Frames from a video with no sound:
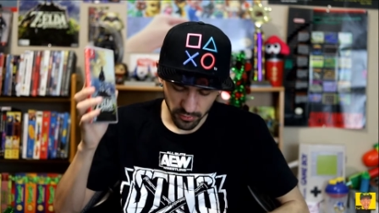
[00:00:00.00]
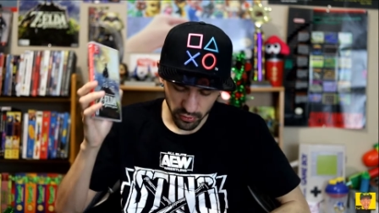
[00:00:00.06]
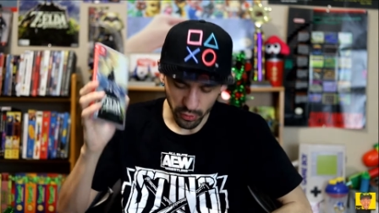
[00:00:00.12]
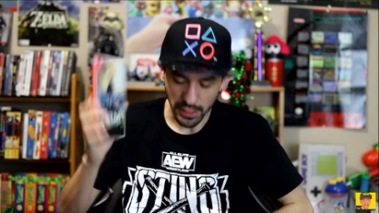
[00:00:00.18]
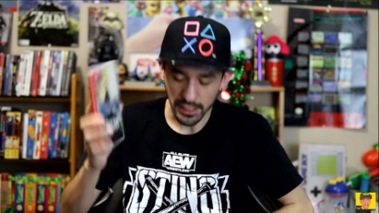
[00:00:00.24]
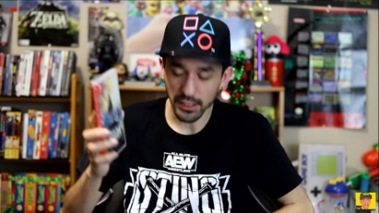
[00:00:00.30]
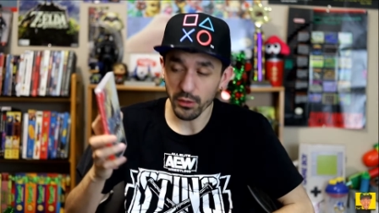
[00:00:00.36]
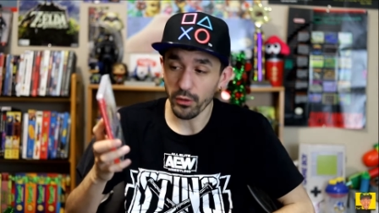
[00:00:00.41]

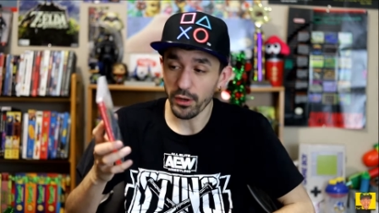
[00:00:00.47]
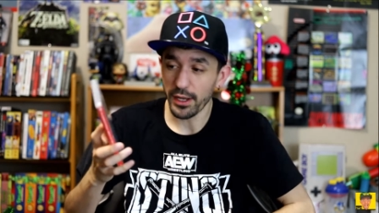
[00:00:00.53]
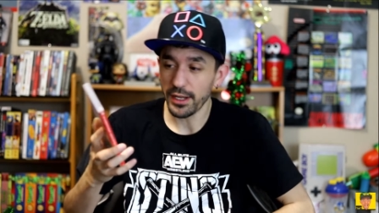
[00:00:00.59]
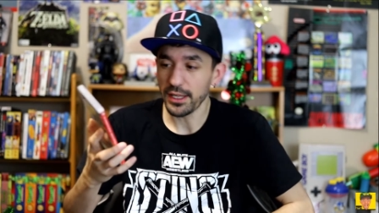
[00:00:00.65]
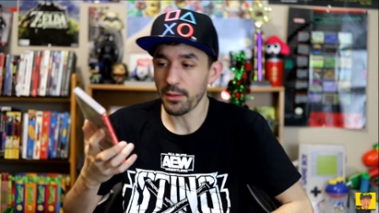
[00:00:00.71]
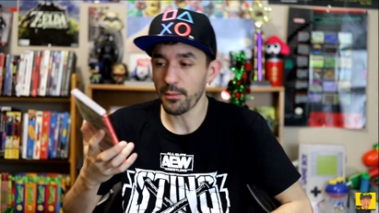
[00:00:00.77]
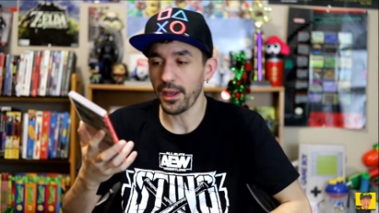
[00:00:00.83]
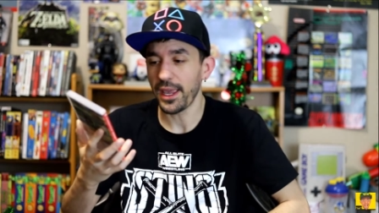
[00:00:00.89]
so I can go
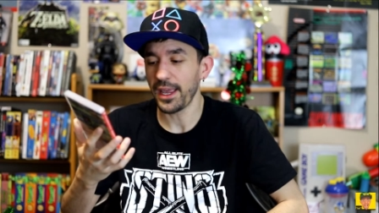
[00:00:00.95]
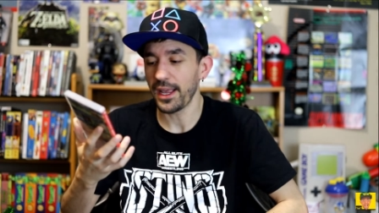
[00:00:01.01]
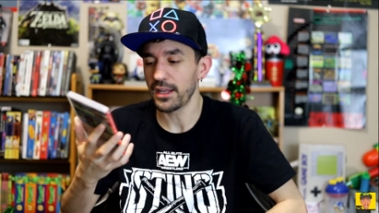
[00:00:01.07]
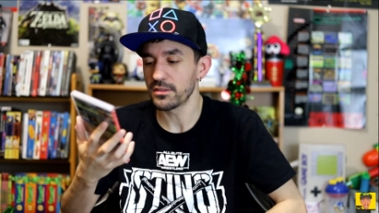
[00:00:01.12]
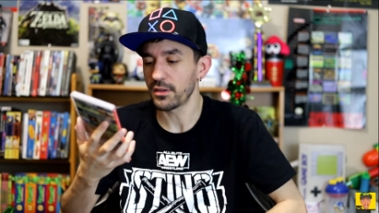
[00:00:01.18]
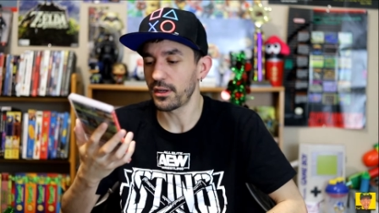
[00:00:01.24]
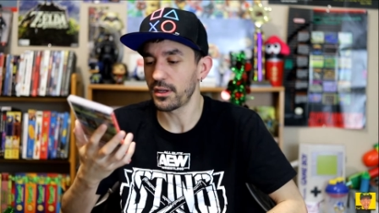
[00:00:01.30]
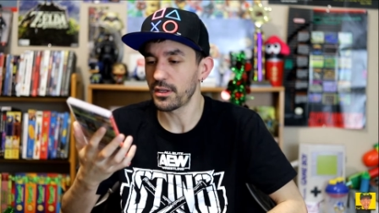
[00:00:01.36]
ahead and get my
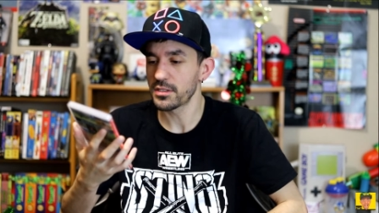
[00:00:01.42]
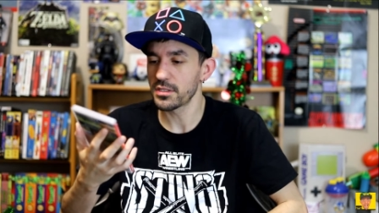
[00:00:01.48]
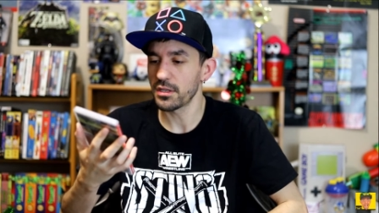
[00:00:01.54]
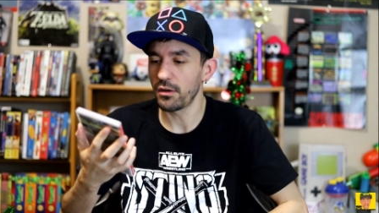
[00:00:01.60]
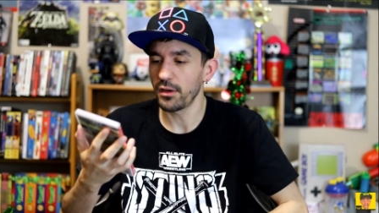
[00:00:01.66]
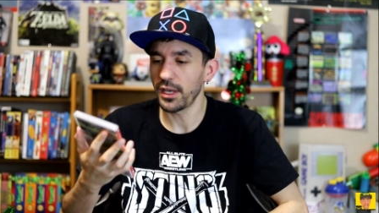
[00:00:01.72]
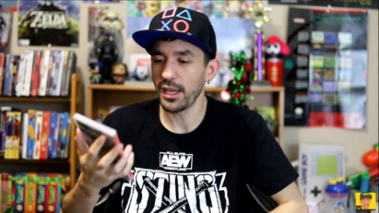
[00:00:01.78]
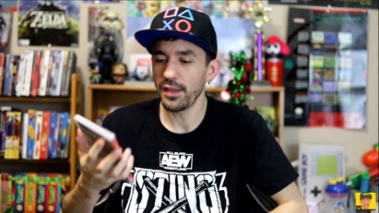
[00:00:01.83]
hands on it.
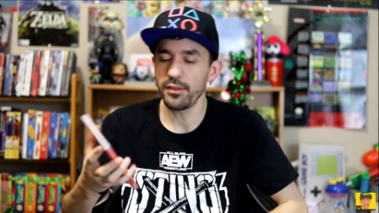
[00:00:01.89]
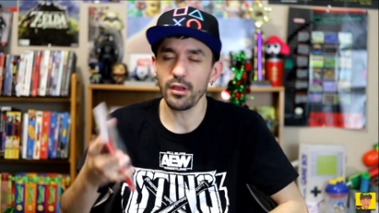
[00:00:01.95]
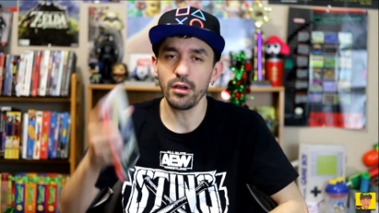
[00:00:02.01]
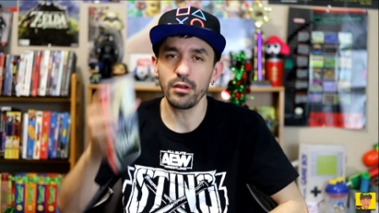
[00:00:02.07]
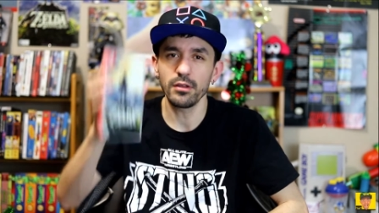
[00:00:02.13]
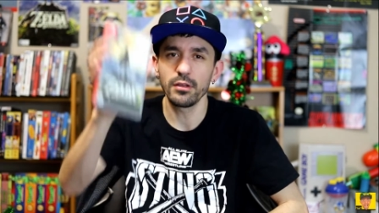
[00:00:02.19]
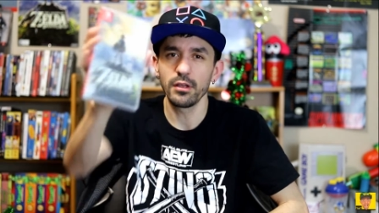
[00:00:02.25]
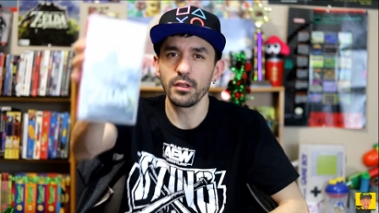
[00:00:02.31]
So again,
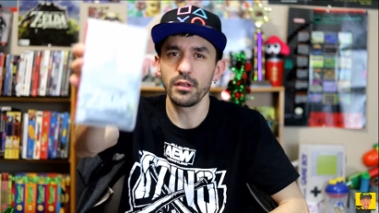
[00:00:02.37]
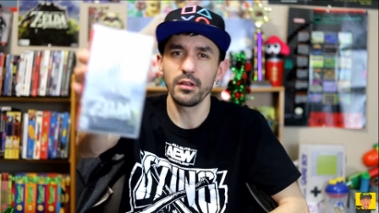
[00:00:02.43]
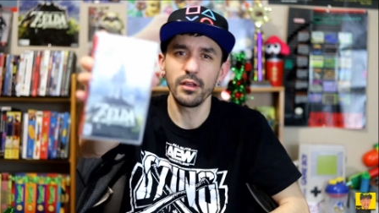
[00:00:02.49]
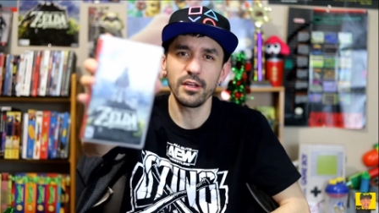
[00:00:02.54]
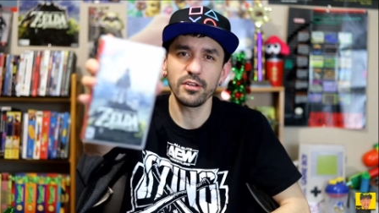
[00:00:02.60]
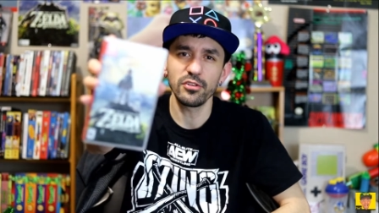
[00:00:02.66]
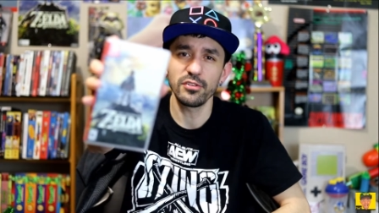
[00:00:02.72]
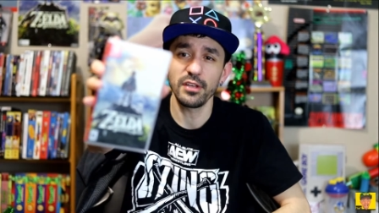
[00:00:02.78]
though,
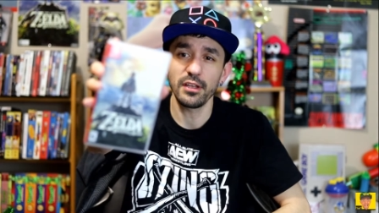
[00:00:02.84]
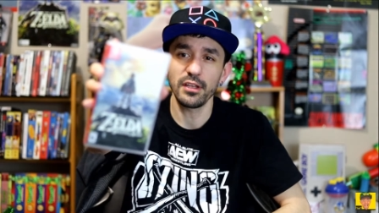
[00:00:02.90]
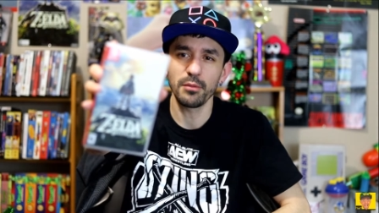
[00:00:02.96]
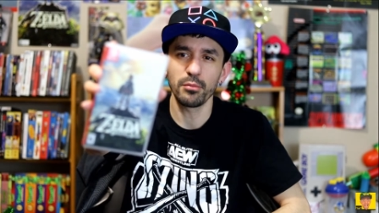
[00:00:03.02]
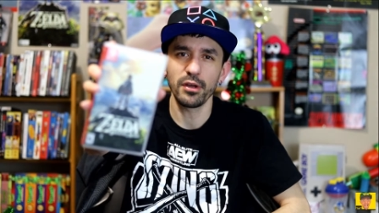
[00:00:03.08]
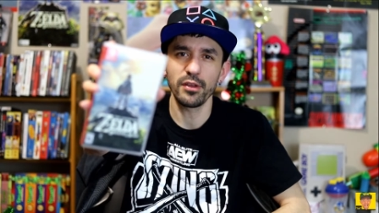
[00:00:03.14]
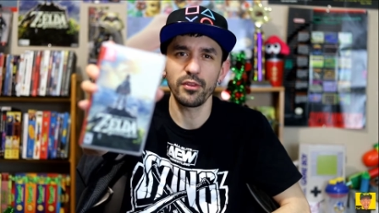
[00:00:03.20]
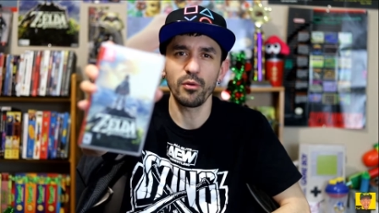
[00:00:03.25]
Legend of
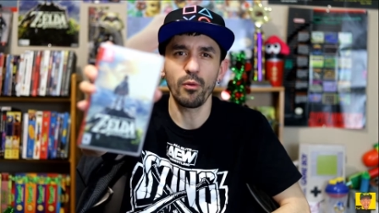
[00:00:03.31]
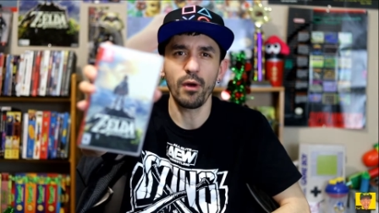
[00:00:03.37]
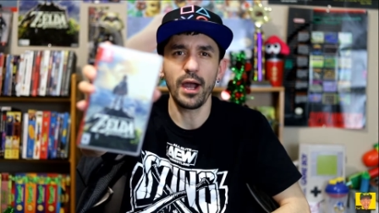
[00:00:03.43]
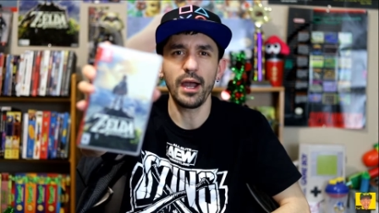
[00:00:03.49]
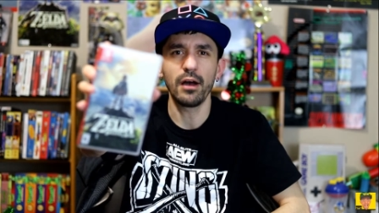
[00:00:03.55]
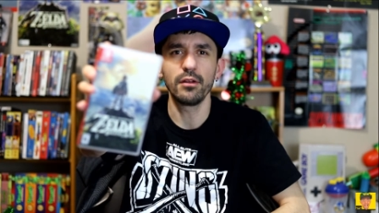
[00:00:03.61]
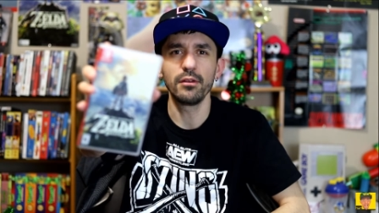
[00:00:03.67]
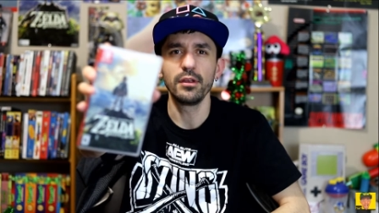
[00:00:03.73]
Zelda Breath of the
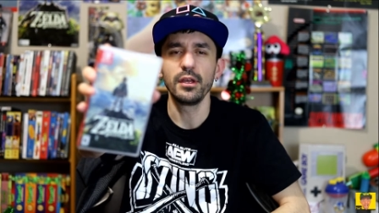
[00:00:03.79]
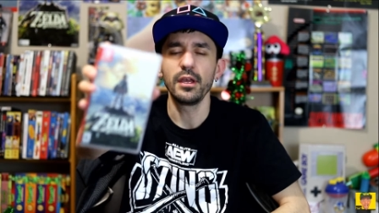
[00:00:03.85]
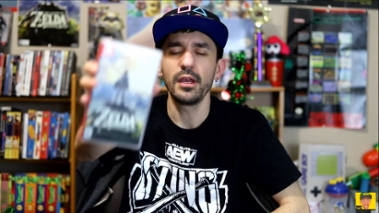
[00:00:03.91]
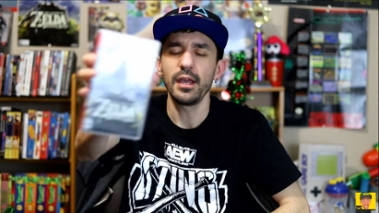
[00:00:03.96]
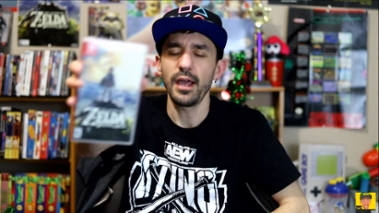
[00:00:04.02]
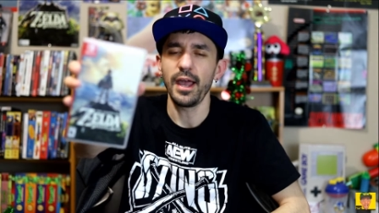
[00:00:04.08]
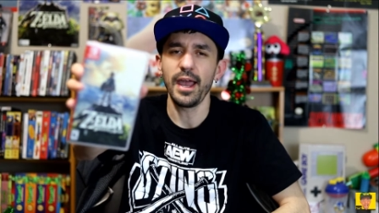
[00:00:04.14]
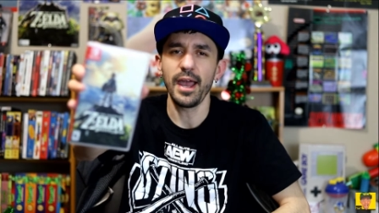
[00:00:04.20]
Wild,
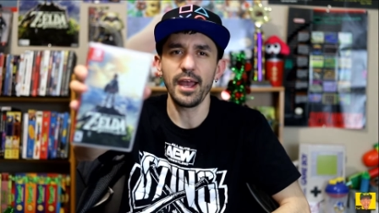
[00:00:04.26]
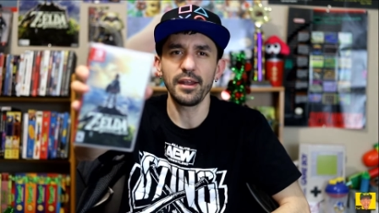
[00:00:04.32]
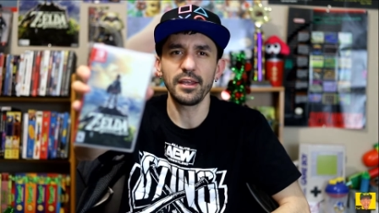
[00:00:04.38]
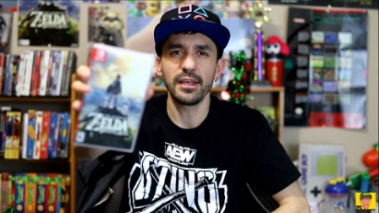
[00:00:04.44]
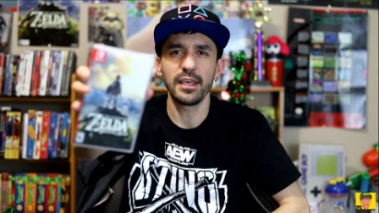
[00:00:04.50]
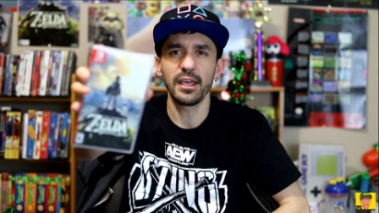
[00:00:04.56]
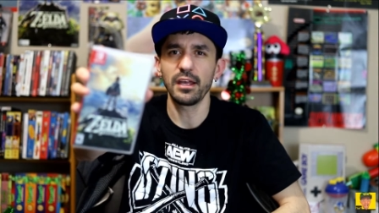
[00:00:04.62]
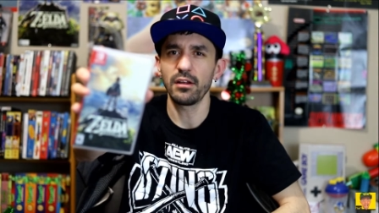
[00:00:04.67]
I
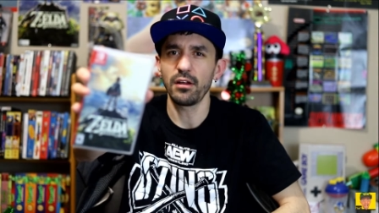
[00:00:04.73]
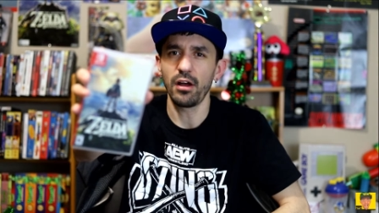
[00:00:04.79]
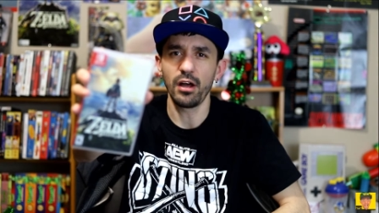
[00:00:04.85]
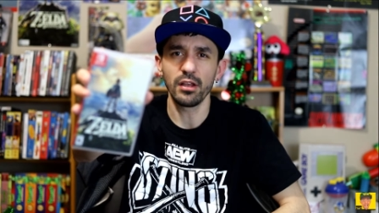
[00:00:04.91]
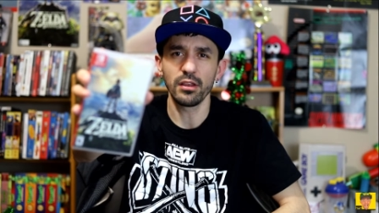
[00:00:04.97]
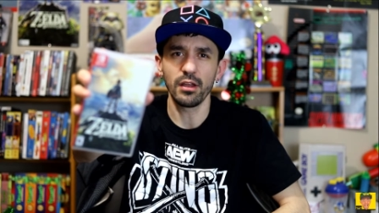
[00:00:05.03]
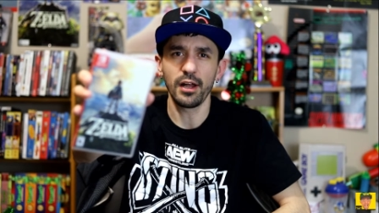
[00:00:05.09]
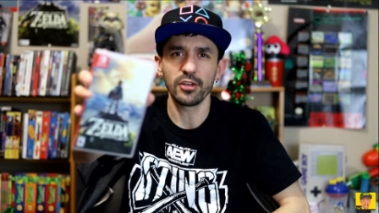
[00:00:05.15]
had to get
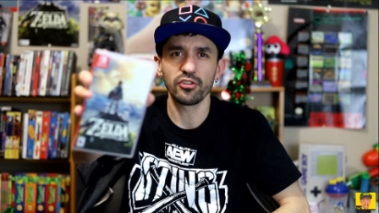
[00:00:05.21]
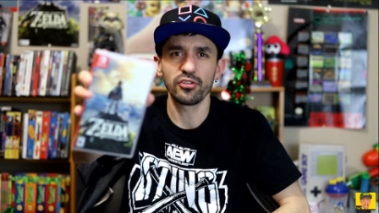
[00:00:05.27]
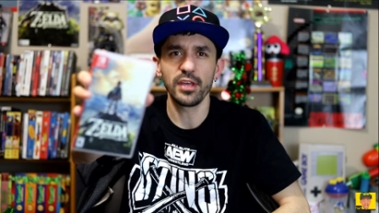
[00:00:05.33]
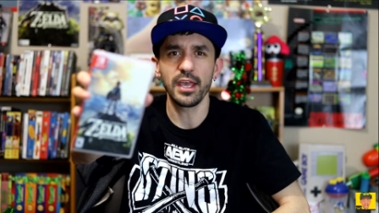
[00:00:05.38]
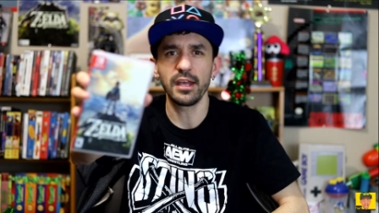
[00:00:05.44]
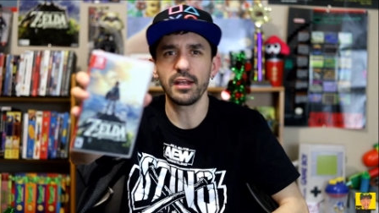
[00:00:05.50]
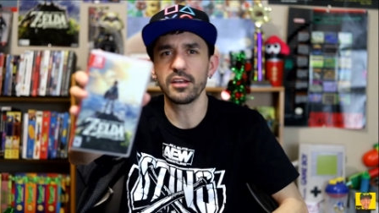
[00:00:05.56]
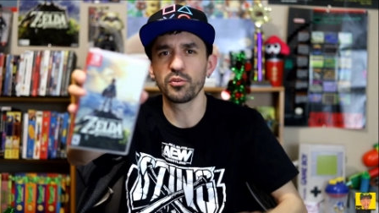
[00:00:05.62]
on
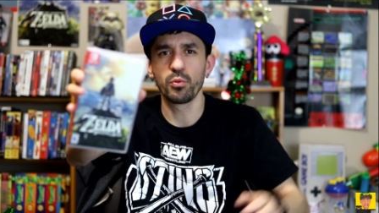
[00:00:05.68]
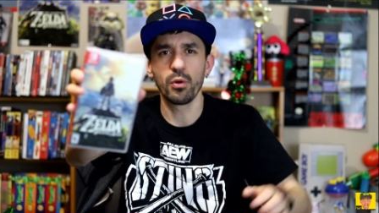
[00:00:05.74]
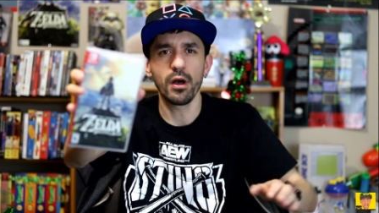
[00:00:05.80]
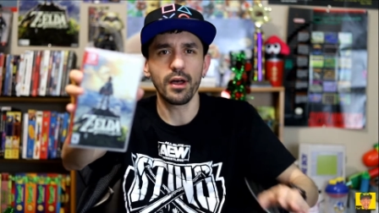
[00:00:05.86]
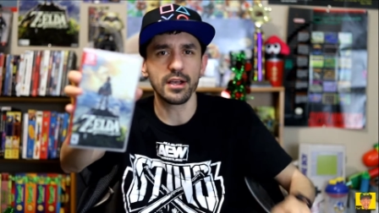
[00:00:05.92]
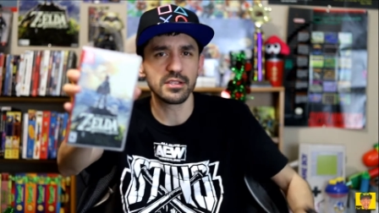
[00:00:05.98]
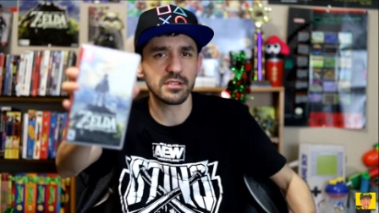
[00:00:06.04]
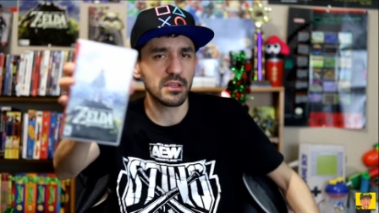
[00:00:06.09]
launch date, as
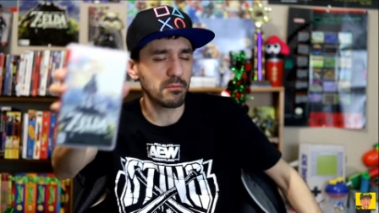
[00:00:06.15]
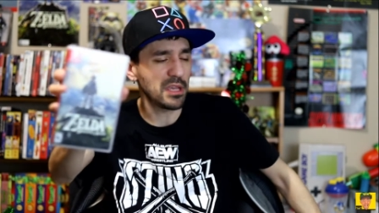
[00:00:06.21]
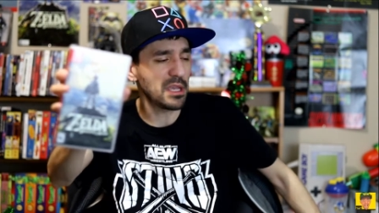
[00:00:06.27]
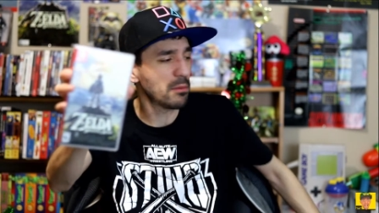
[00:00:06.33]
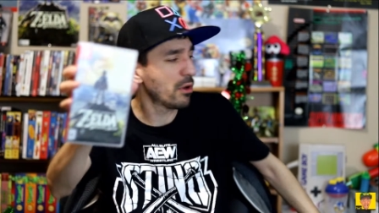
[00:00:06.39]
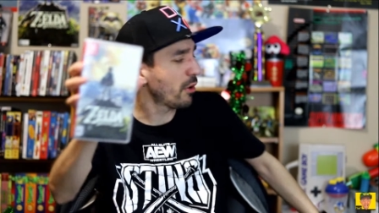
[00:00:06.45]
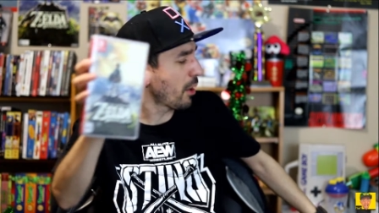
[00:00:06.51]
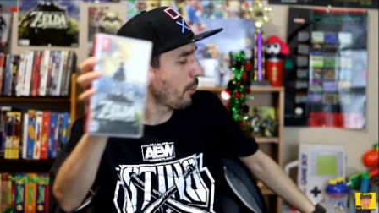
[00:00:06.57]
well as the
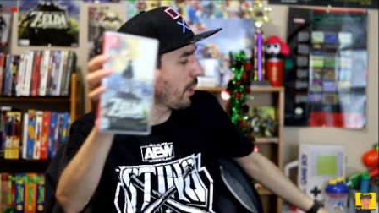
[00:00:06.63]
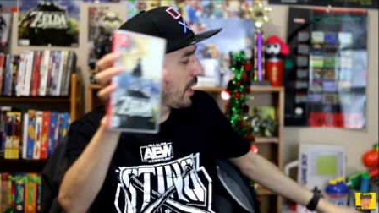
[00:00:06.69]
Amiibo.